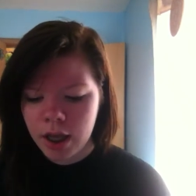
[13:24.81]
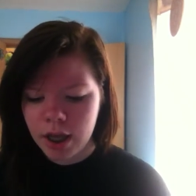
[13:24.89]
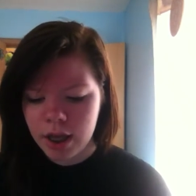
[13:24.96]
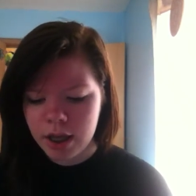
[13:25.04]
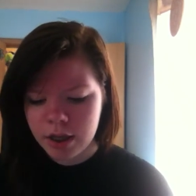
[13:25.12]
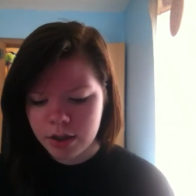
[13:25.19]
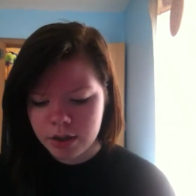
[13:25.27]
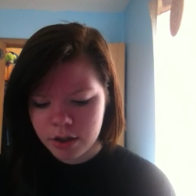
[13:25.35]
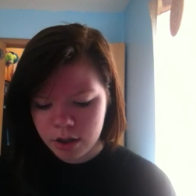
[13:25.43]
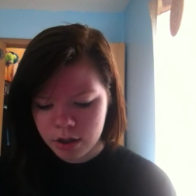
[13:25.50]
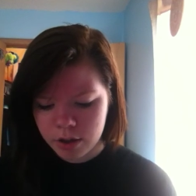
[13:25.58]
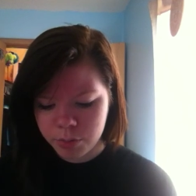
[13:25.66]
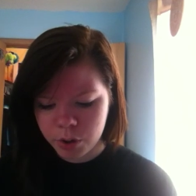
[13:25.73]
and
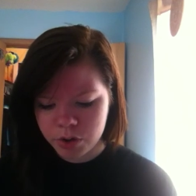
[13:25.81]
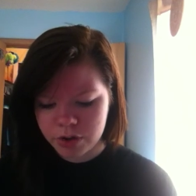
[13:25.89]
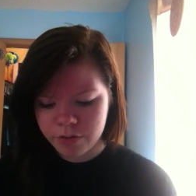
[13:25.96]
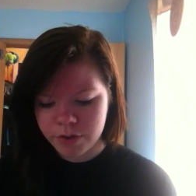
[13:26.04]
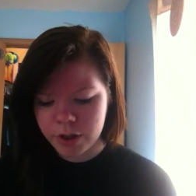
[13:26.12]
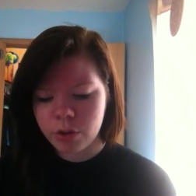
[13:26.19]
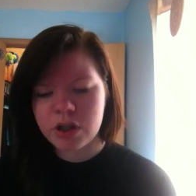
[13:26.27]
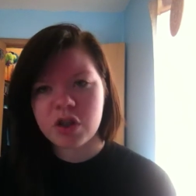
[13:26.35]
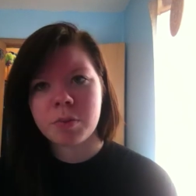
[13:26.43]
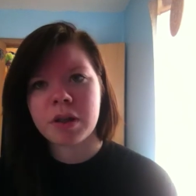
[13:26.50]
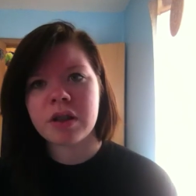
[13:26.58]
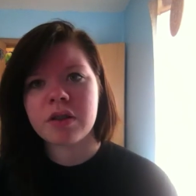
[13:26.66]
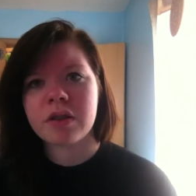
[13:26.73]
post a video
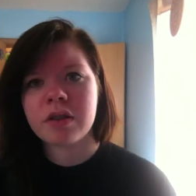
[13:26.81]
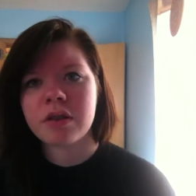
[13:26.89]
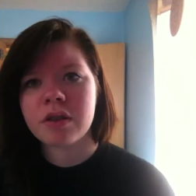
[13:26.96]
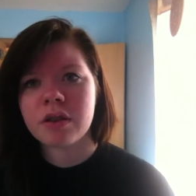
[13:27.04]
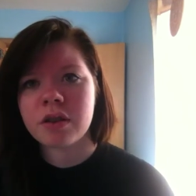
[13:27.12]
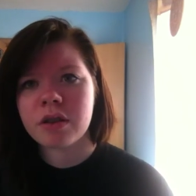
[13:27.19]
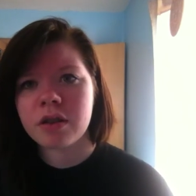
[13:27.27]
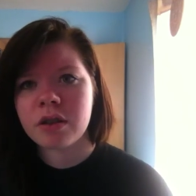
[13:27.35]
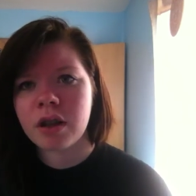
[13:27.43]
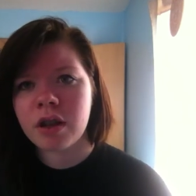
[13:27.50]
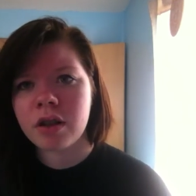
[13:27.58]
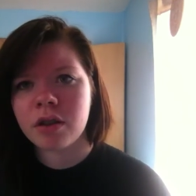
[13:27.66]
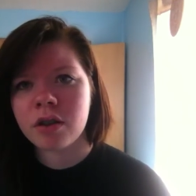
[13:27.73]
response
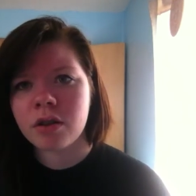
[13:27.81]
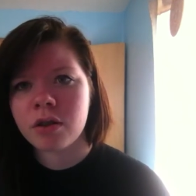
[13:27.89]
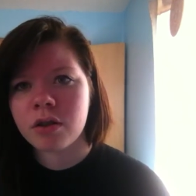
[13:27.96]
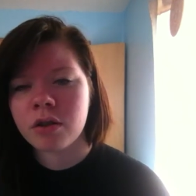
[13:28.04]
and